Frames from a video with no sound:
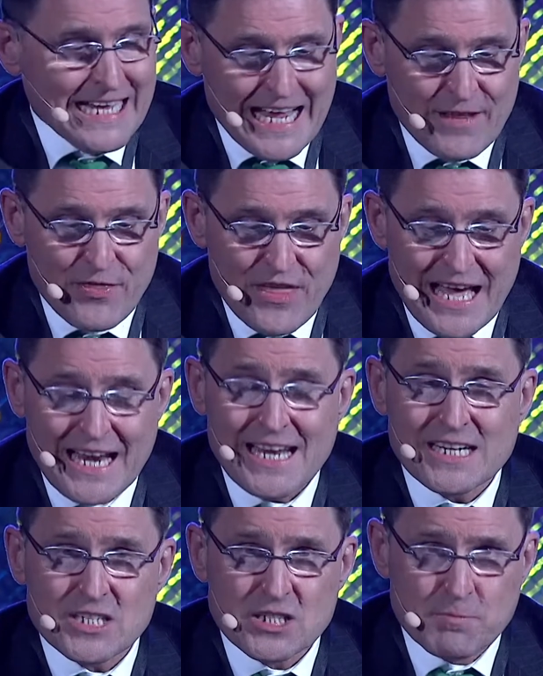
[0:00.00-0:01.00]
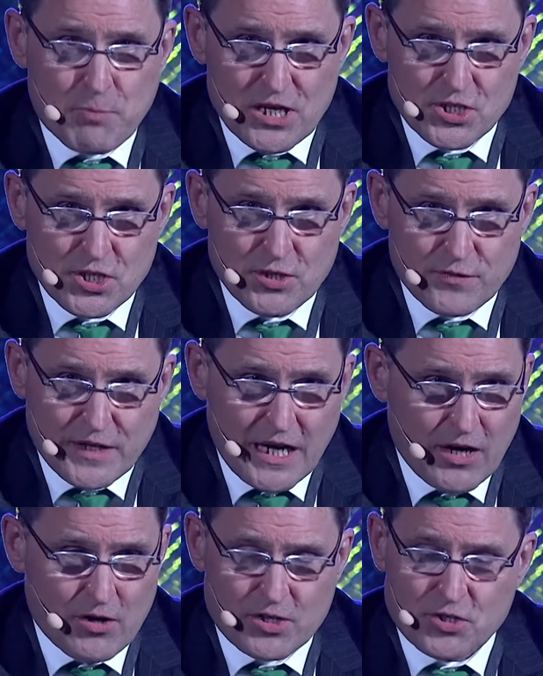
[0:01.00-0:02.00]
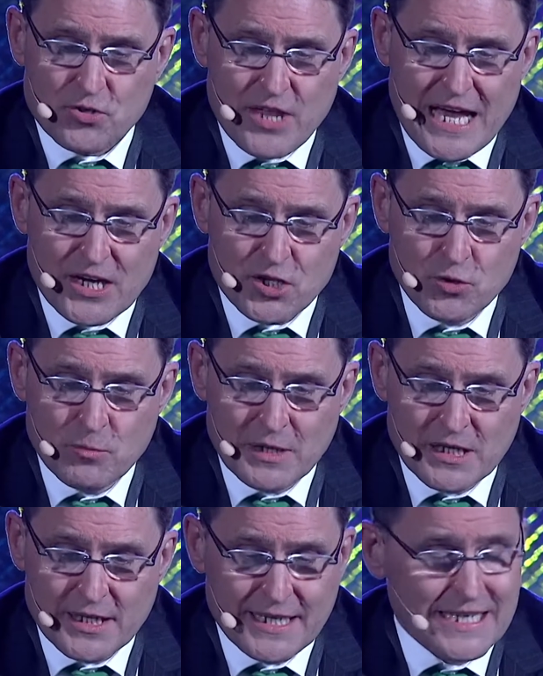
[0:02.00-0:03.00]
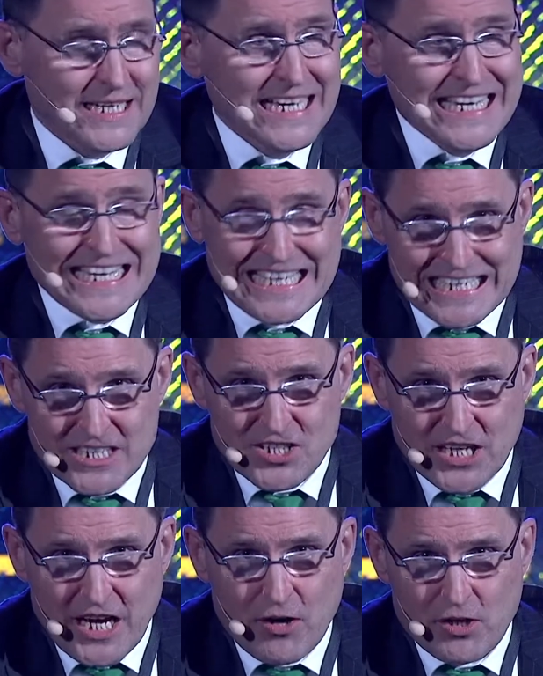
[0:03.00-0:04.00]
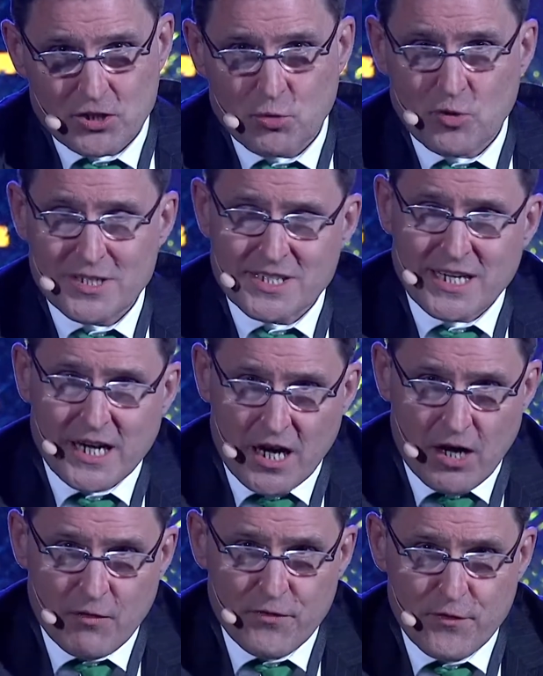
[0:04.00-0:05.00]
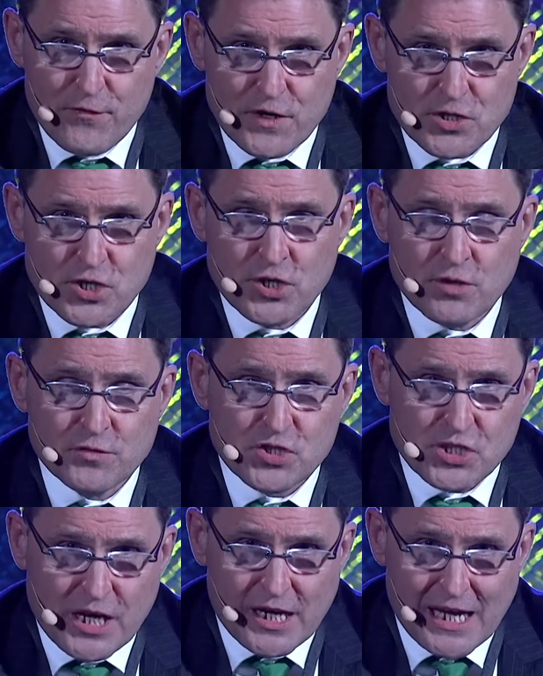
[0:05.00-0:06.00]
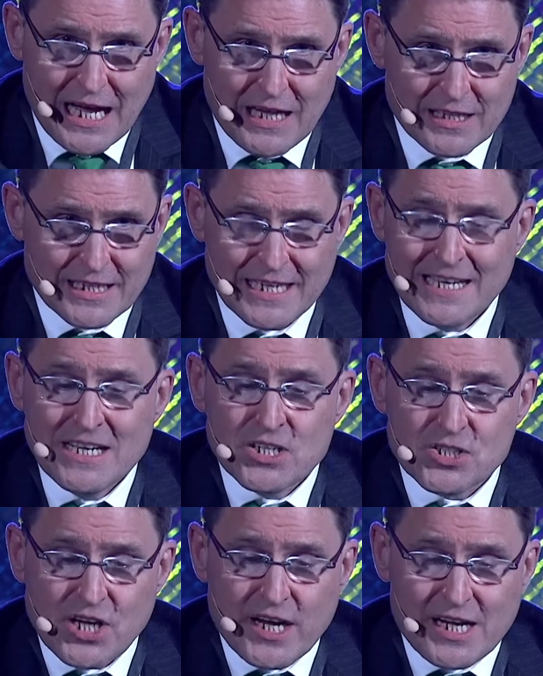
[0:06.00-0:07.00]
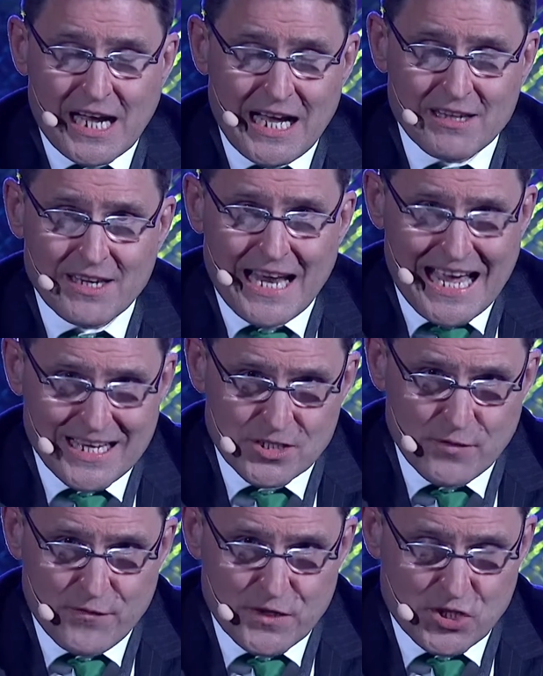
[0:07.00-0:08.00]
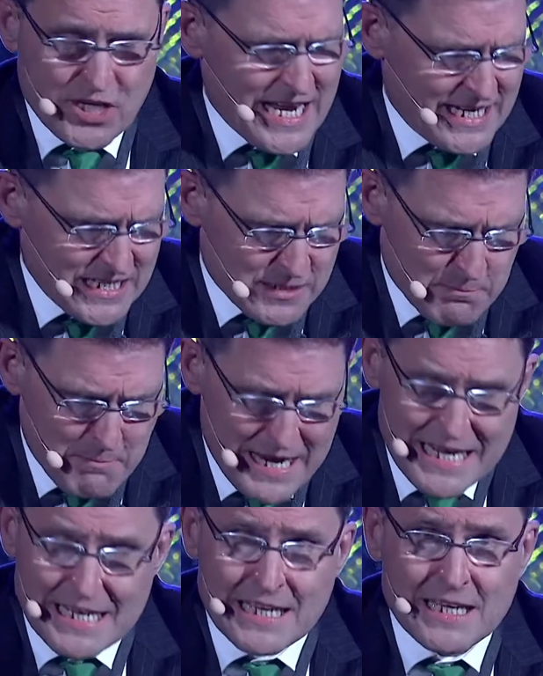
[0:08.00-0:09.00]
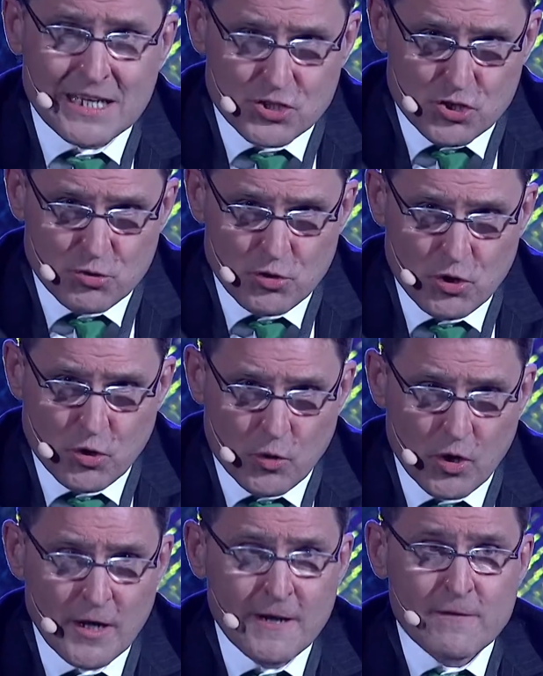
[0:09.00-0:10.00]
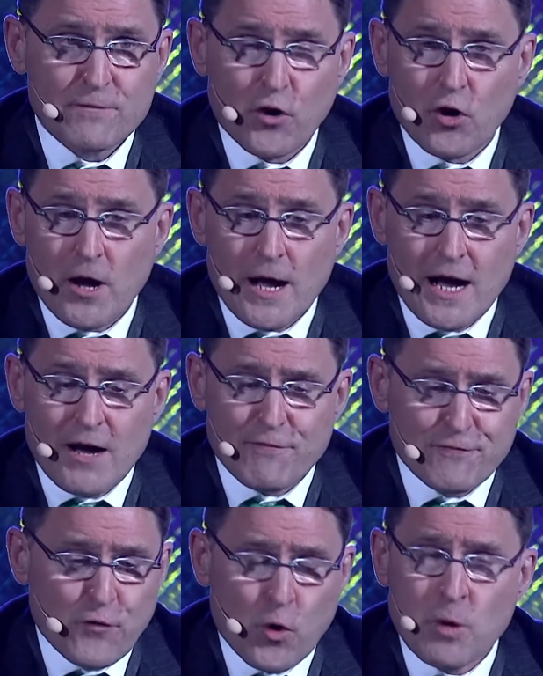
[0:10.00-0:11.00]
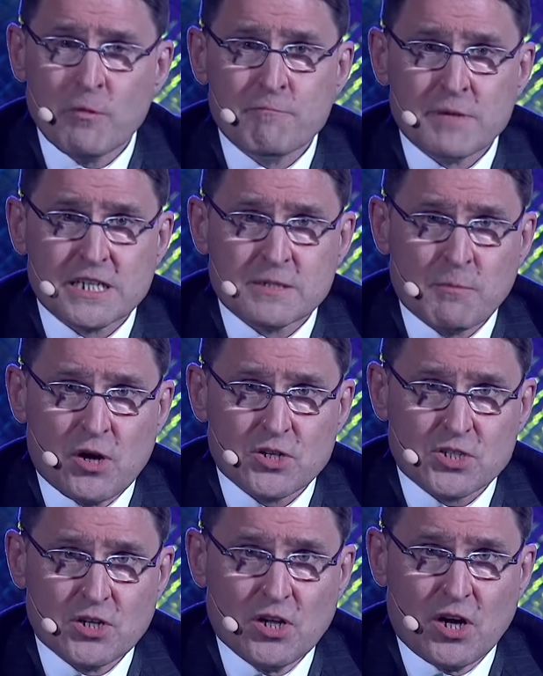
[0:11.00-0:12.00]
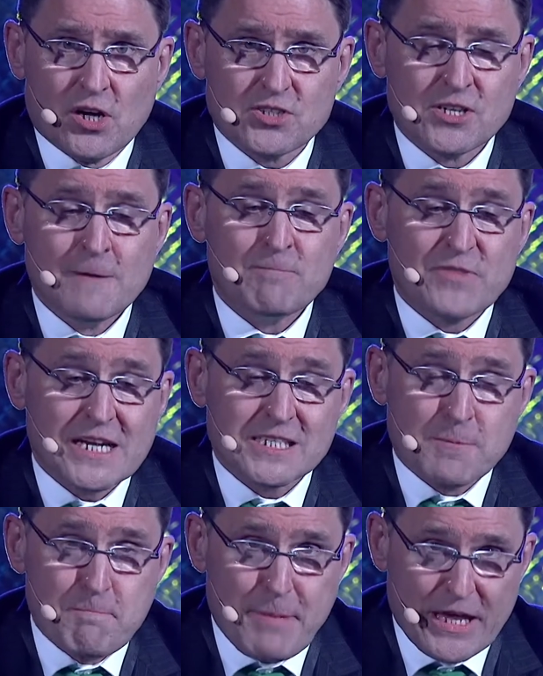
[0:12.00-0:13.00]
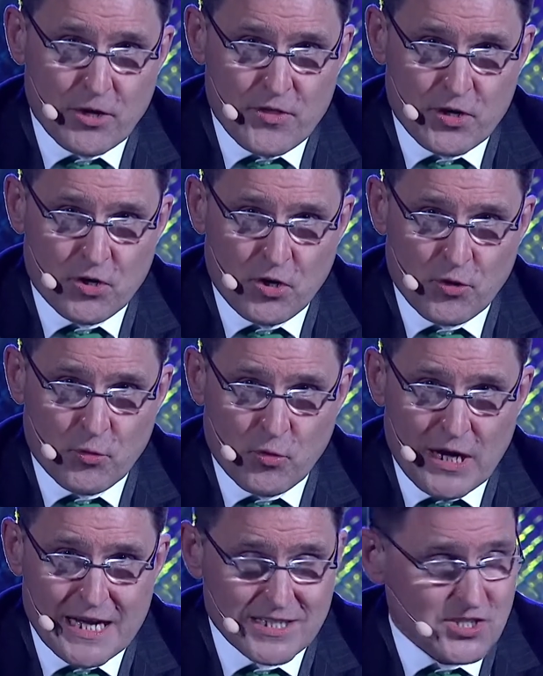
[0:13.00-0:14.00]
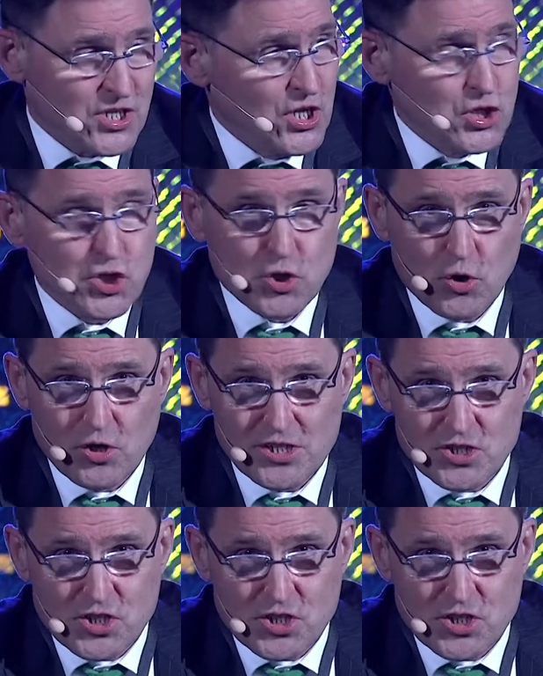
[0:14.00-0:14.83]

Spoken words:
And that expression of character, that humility, is characteristic of the vision of Sheikh Khalid. Sheikh Khalid has a vision, and he's making it true for a form of mixed martial arts that's better than all the rest. Shorty